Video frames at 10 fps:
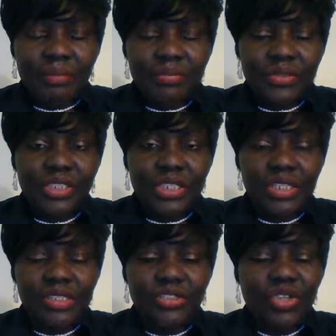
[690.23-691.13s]

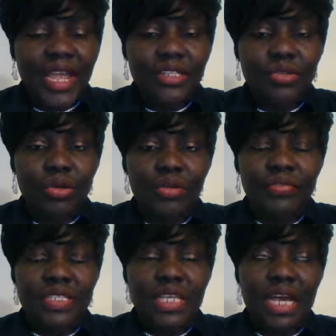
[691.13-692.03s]
she tried to
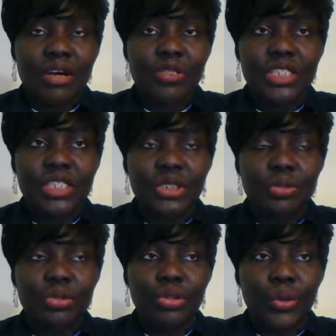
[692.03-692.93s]
convince her husband. She
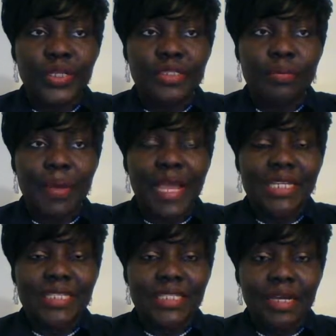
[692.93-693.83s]
couldn't do it by
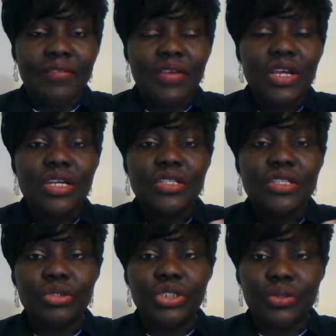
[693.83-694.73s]
herself,
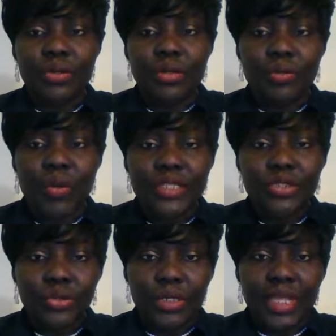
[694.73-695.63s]
so she went
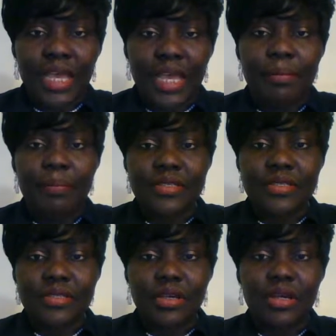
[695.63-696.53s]
through their
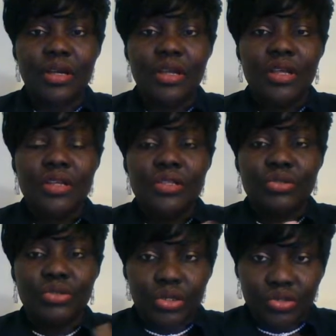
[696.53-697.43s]
pastor
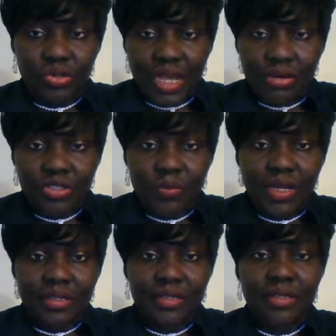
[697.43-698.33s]
to talk to her
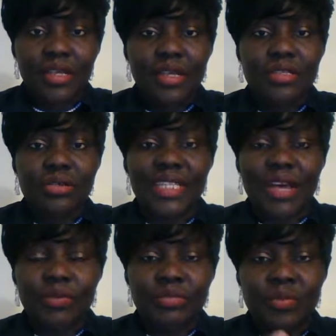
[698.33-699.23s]
husband. So
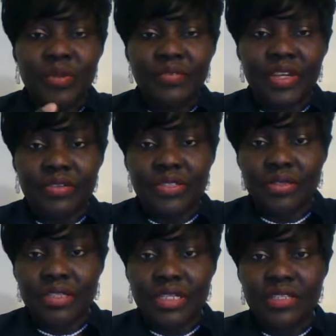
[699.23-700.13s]
that has been very
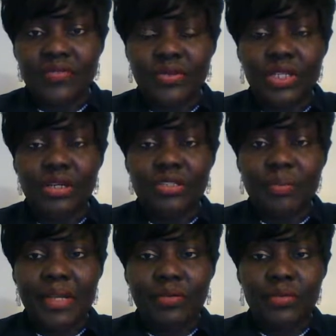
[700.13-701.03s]
successful. The
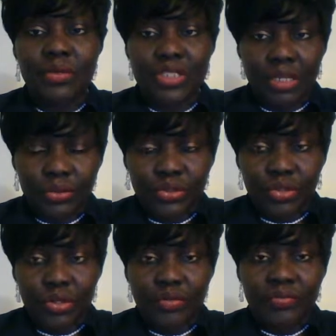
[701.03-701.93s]
husband was able to
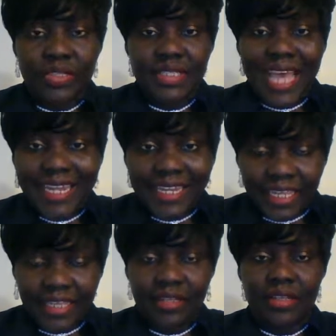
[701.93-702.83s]
convince
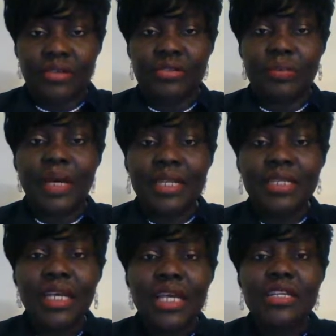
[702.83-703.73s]
Ade, the husband.
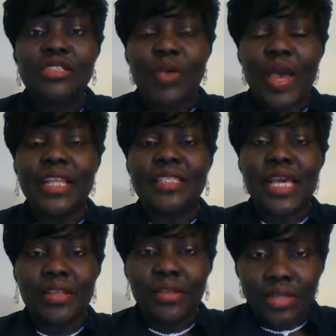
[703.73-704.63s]
So Ade
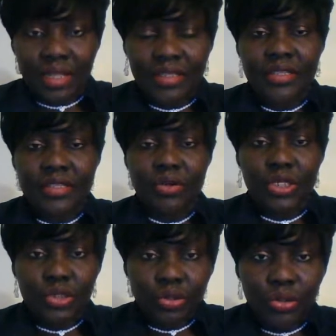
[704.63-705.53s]
decided that he's going to